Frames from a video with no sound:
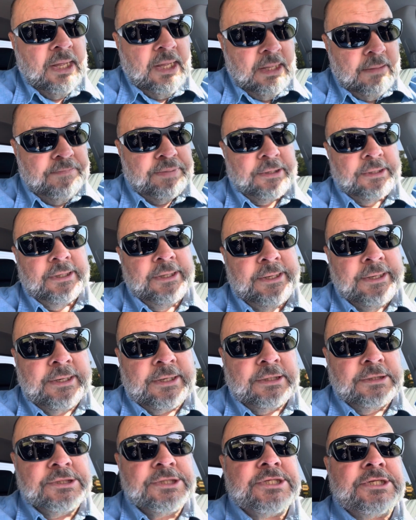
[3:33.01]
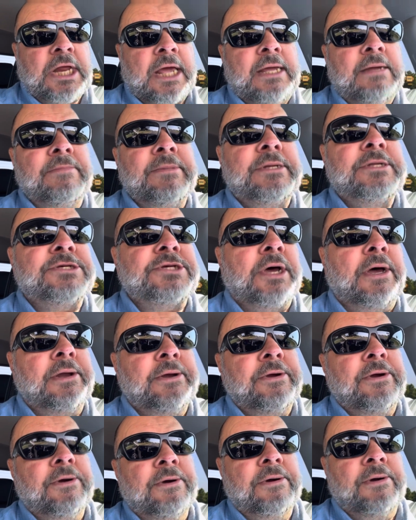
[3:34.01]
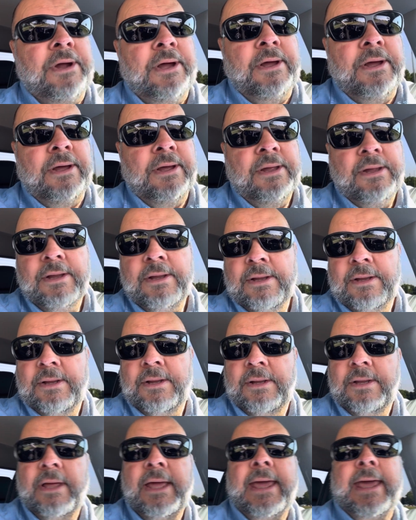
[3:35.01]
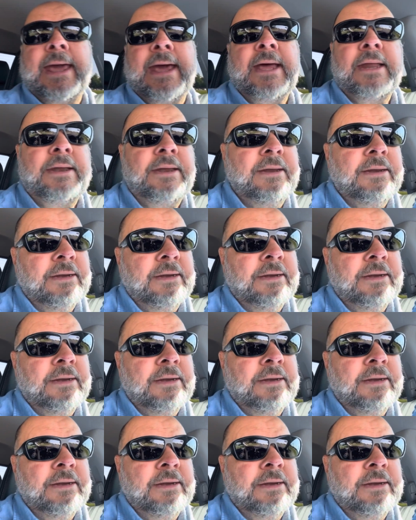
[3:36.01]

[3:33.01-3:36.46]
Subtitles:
political statements on your hat.